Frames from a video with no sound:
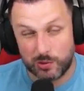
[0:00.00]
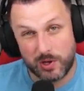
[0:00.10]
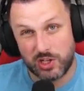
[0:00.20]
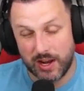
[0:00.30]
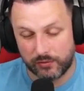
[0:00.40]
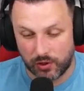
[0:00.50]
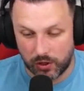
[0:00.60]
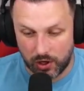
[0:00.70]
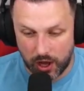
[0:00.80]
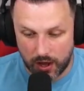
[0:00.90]
Especially after
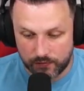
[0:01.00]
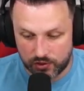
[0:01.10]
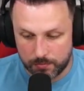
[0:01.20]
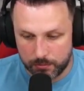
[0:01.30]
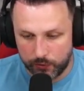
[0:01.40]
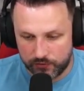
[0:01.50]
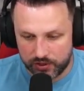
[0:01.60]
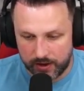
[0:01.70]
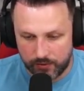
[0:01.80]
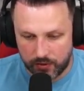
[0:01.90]
the nerfs and buffs
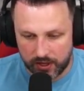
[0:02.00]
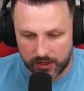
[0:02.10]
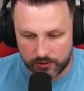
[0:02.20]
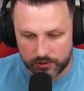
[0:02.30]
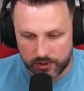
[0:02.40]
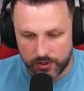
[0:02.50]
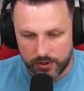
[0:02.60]
and everything else.